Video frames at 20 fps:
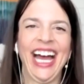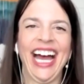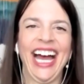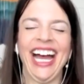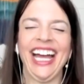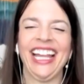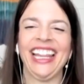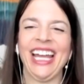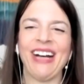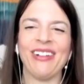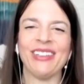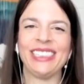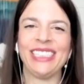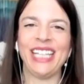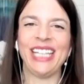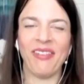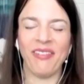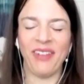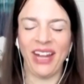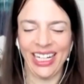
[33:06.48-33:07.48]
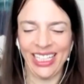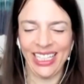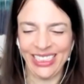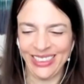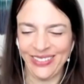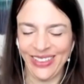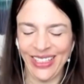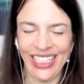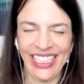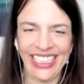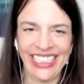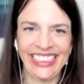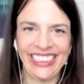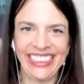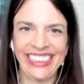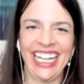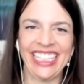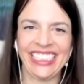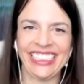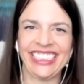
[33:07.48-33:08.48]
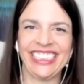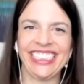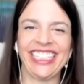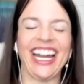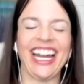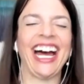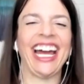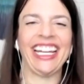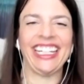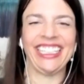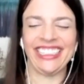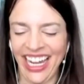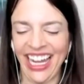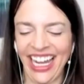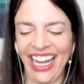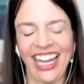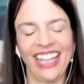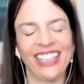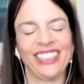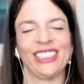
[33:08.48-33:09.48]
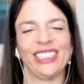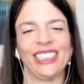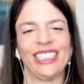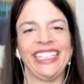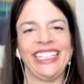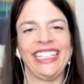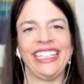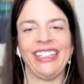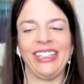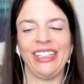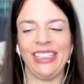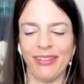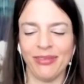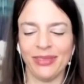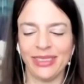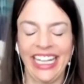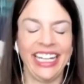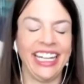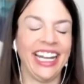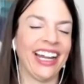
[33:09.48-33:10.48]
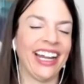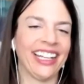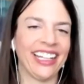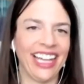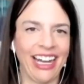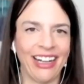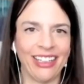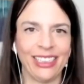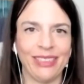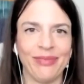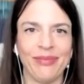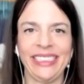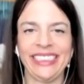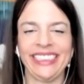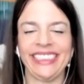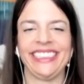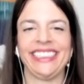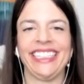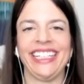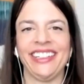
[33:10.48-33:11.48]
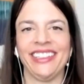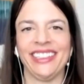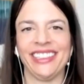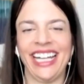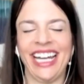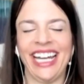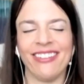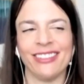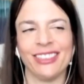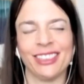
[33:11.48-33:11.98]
was not my experience as a child. I actually was not allowed to miss a single day of